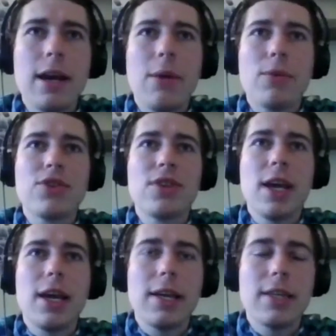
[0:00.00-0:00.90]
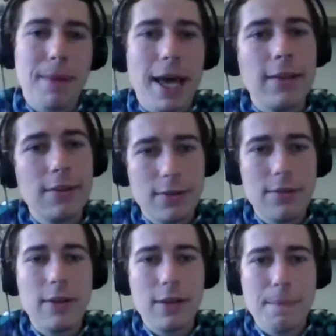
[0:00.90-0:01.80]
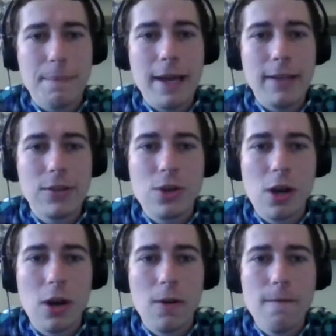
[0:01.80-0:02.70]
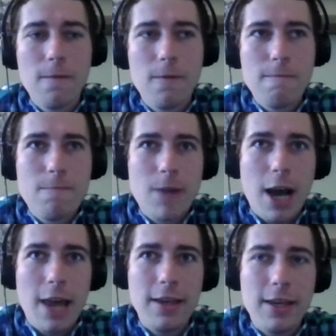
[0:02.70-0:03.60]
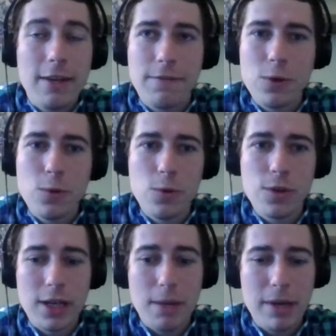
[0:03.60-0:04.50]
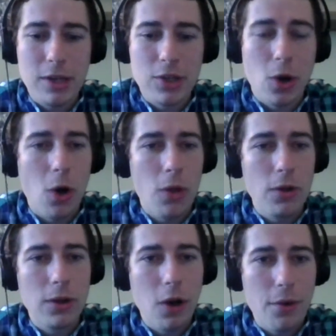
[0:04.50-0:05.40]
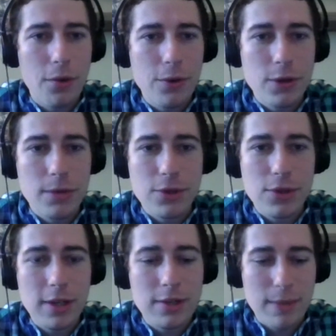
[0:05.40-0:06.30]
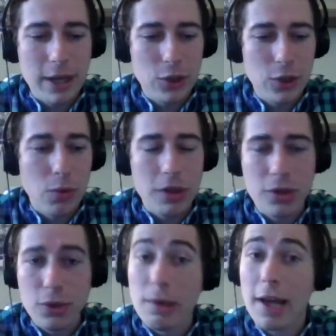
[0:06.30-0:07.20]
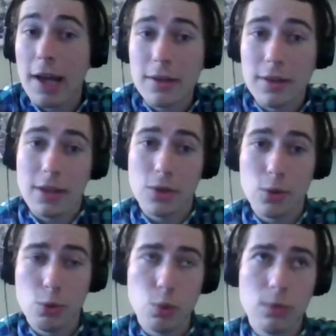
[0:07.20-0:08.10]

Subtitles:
it depends. It depends. So I think if you send a pitch to all the newsrooms, you need to make sure when you do that you